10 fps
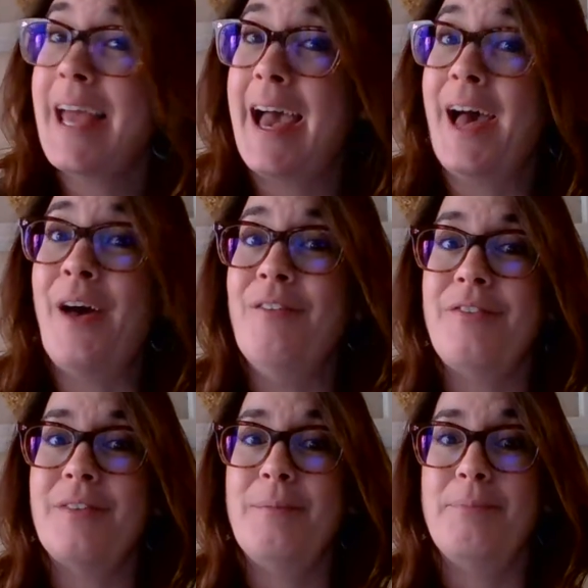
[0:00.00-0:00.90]
have
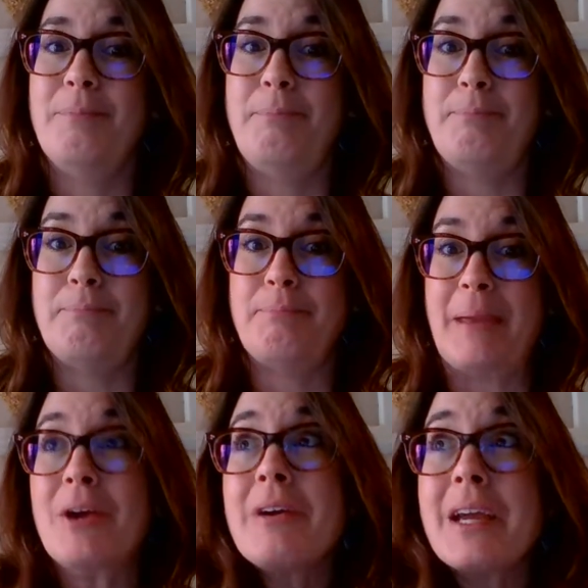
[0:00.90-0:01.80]

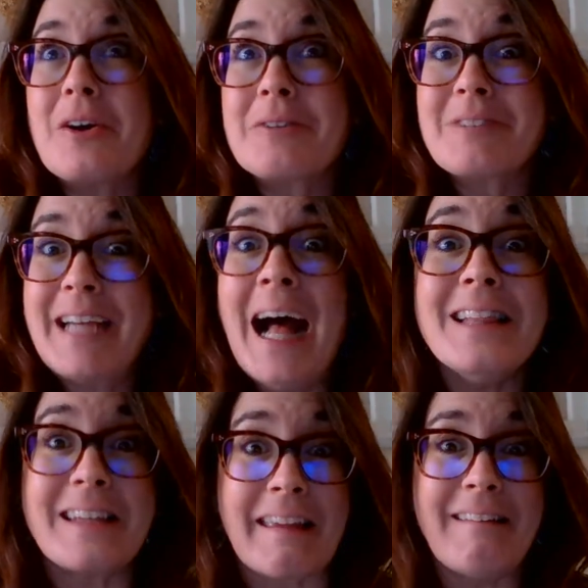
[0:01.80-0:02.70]
bearing on
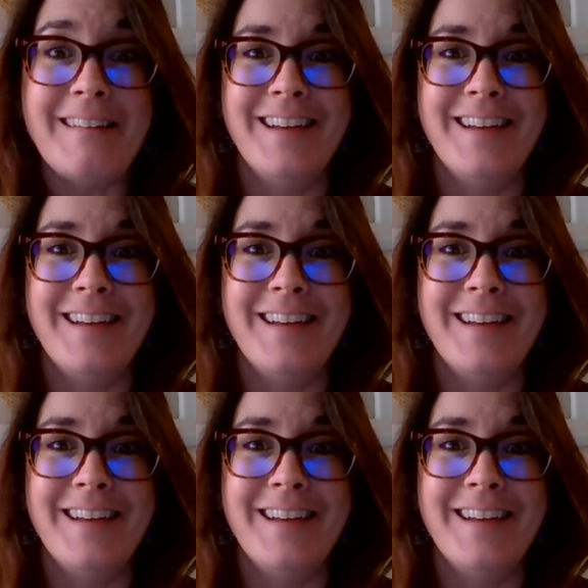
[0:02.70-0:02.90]
reality.